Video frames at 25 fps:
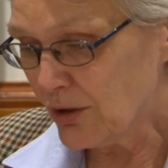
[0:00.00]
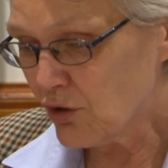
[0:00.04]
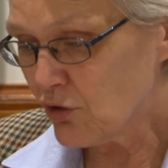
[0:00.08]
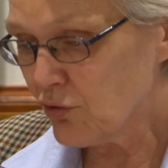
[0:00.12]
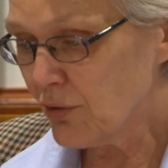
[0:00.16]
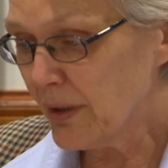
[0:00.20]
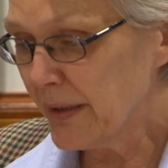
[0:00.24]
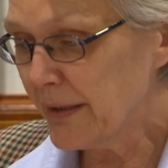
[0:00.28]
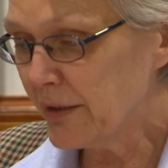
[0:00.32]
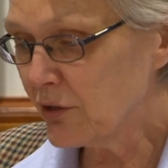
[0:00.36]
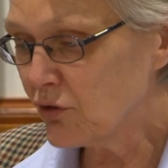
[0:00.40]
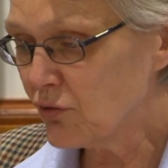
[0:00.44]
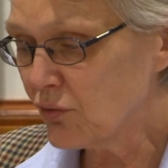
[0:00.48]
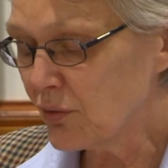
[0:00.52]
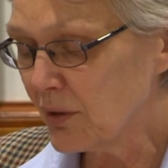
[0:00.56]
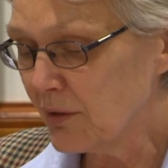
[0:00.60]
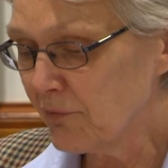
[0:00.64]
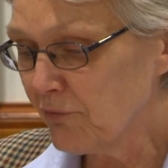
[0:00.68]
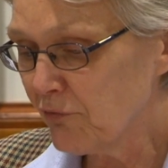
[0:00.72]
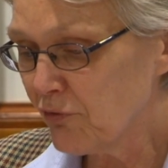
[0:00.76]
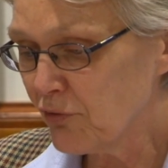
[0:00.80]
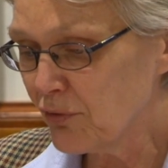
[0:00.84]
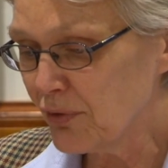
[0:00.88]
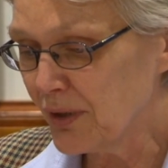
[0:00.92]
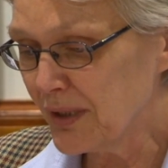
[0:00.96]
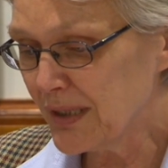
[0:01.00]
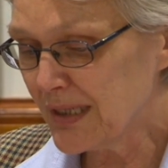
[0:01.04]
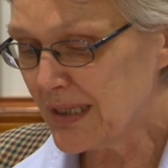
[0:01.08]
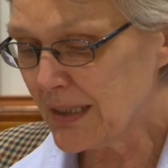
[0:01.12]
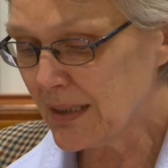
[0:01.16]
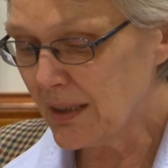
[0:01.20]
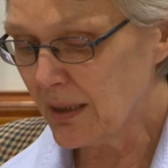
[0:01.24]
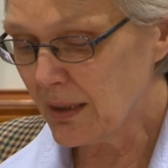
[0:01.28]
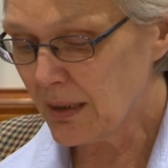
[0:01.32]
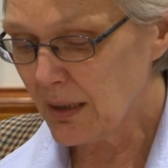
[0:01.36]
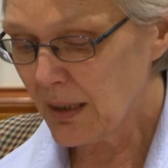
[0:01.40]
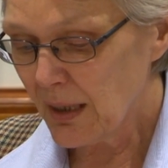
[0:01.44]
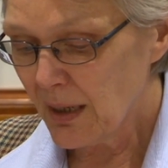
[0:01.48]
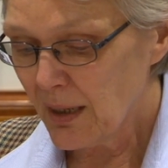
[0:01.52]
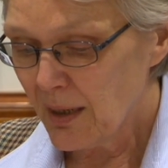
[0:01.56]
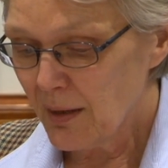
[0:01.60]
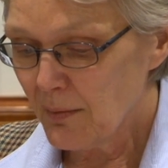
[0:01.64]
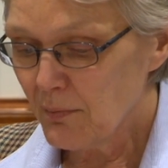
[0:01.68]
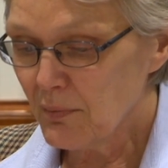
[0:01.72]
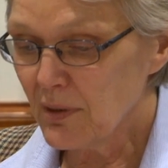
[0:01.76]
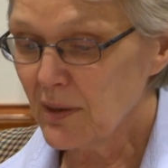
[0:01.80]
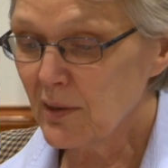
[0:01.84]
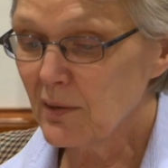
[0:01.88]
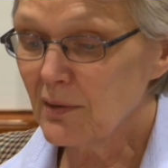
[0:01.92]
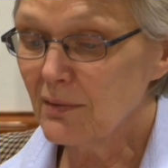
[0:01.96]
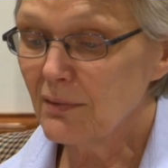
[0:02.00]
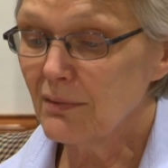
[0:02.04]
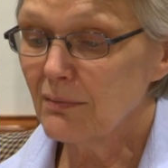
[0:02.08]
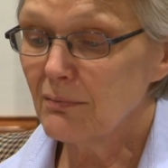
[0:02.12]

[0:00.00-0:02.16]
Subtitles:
trying to influence that. But